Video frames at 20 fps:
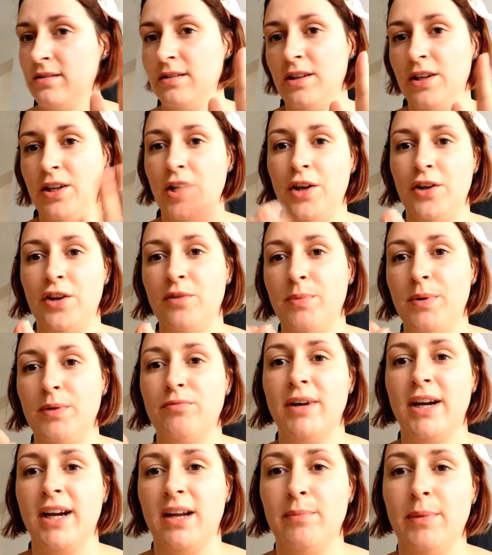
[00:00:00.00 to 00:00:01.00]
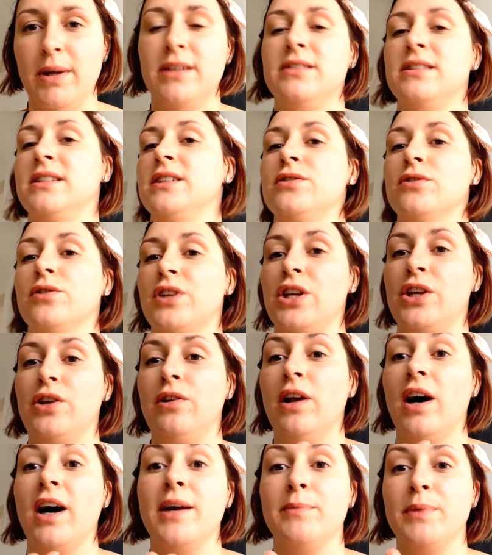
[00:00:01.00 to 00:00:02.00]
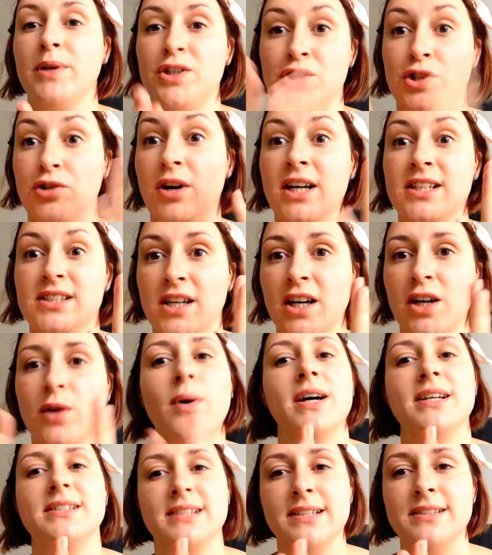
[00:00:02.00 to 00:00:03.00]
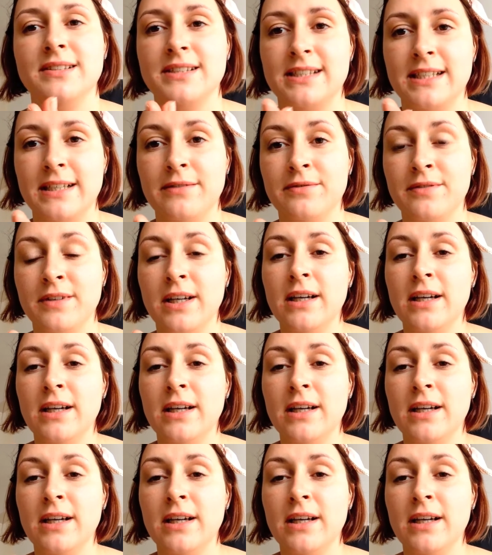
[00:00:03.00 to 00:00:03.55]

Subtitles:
you've been recommended or that you like because your eyes are quite sensitive.